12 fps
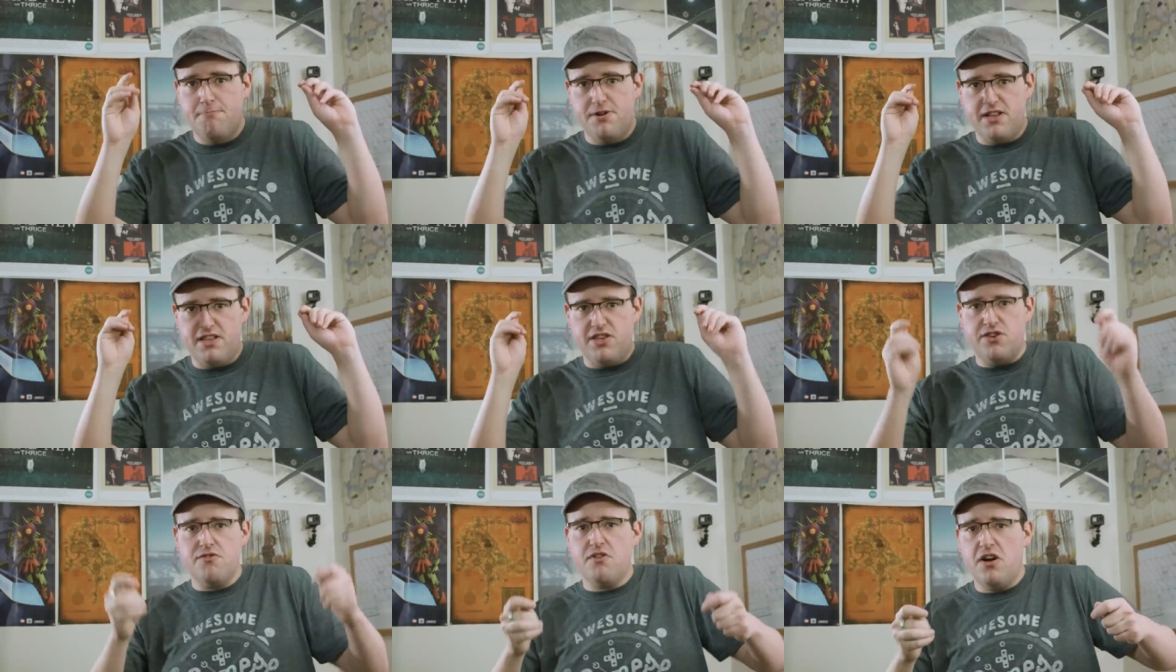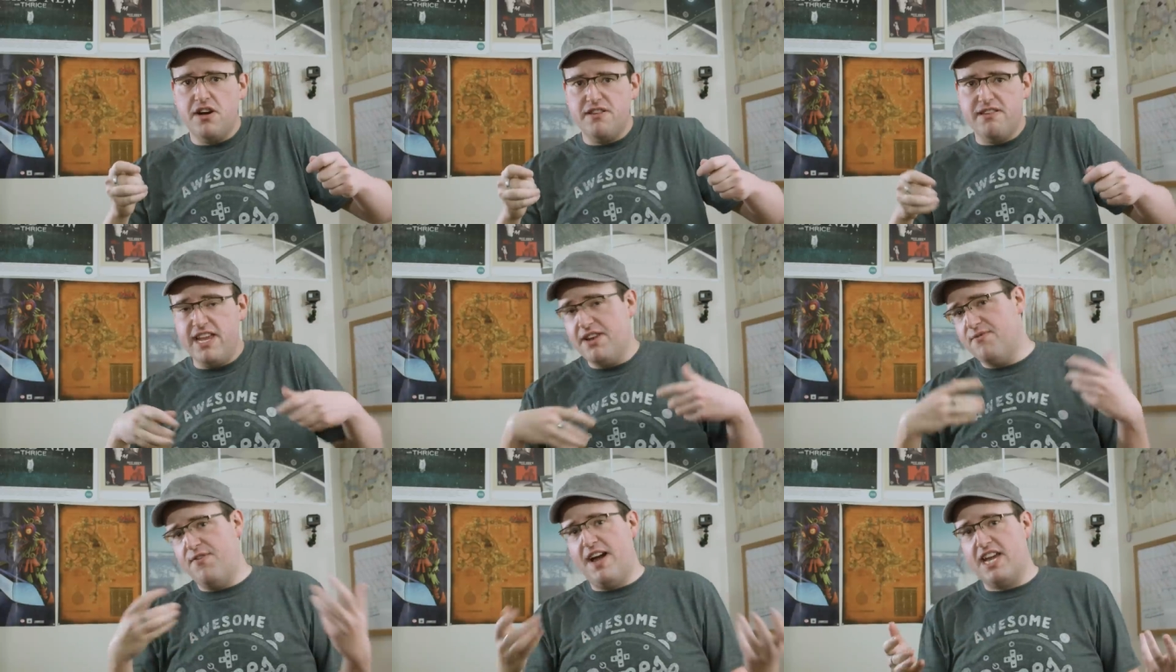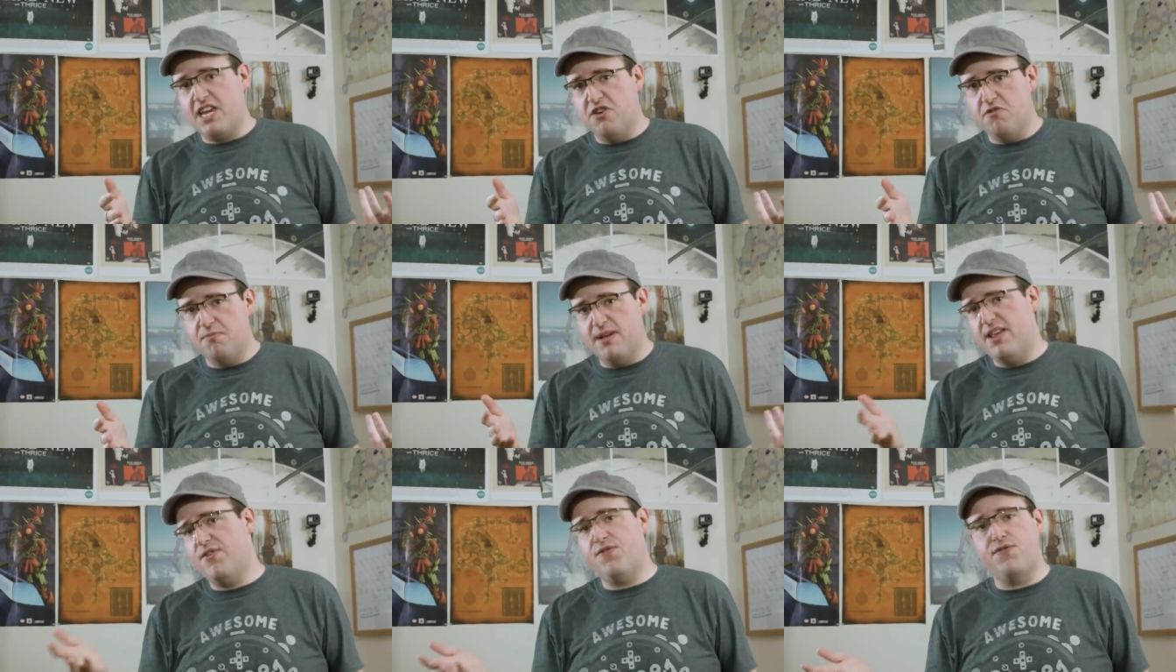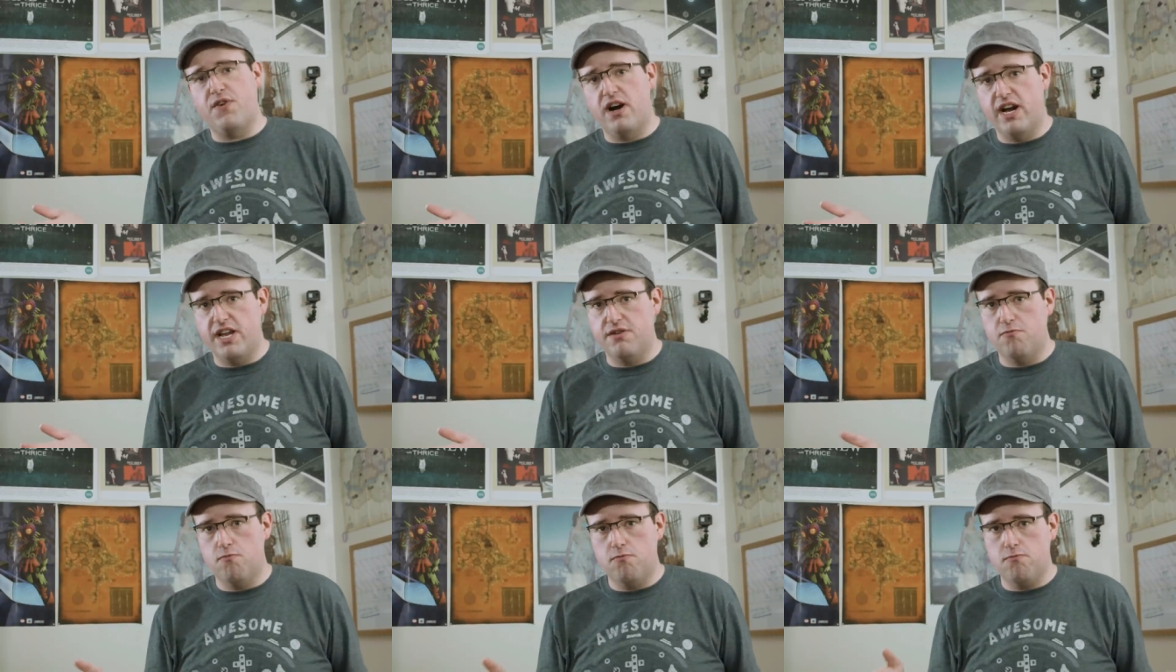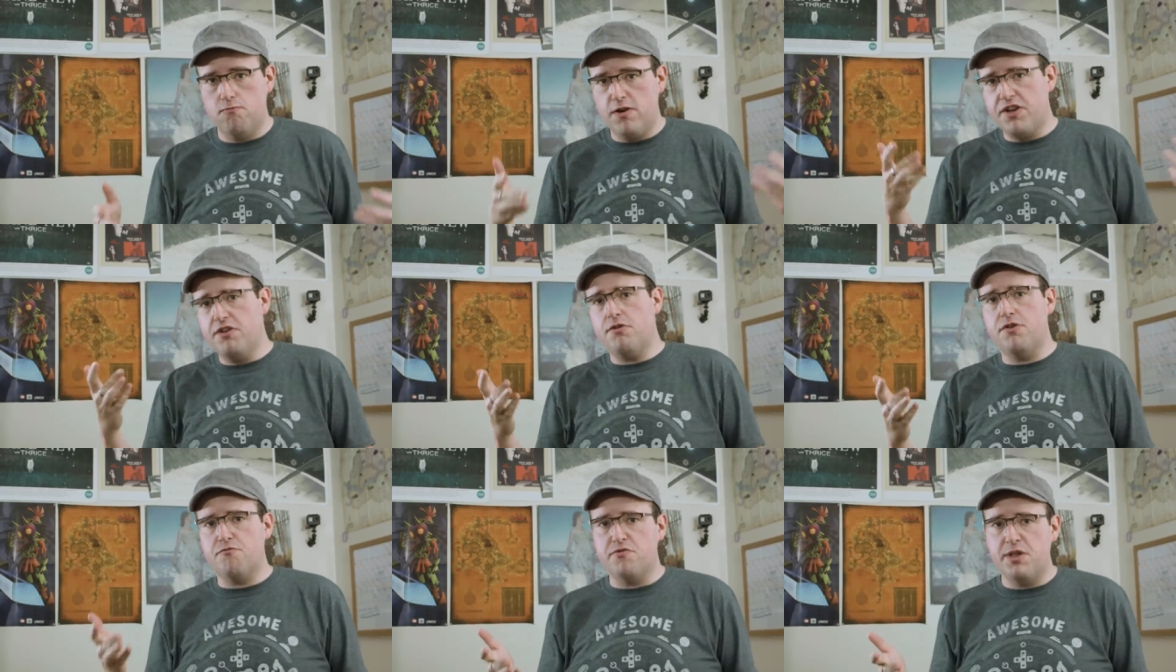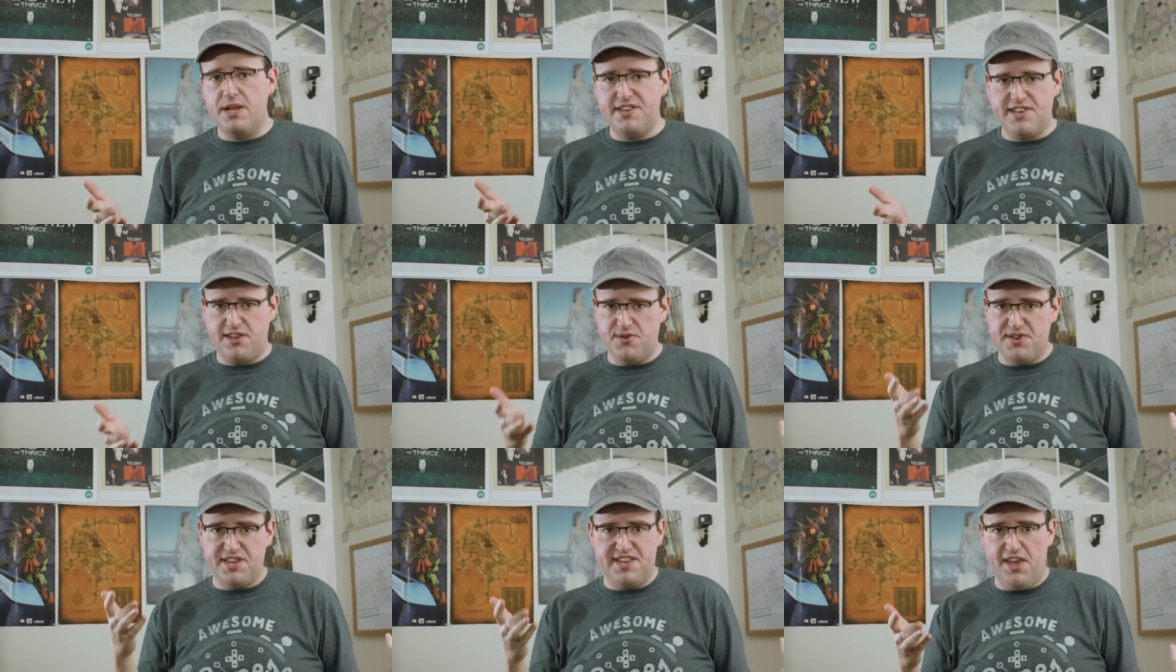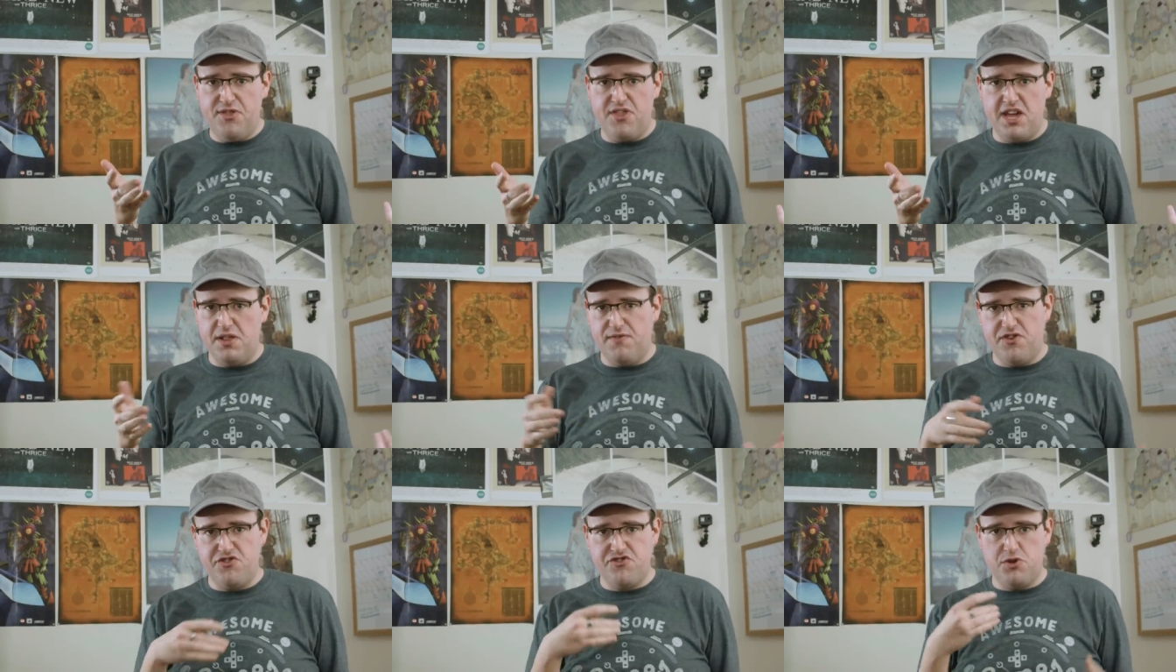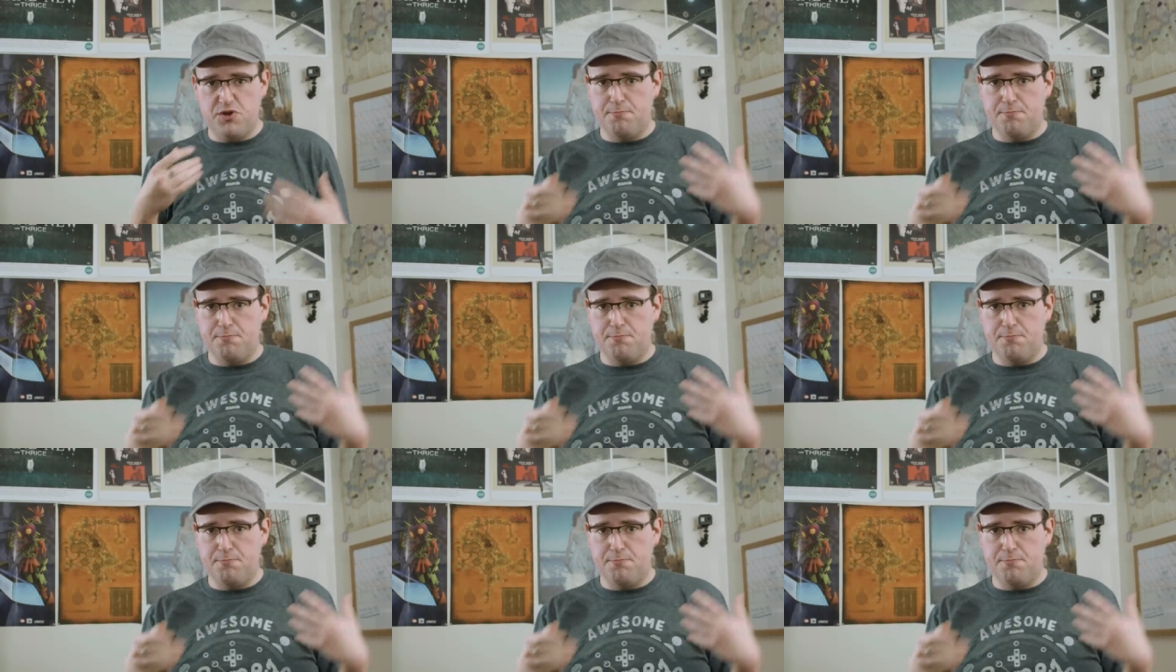But Euron in a vacuum is fine. Where Euron really signals the death knell of the show's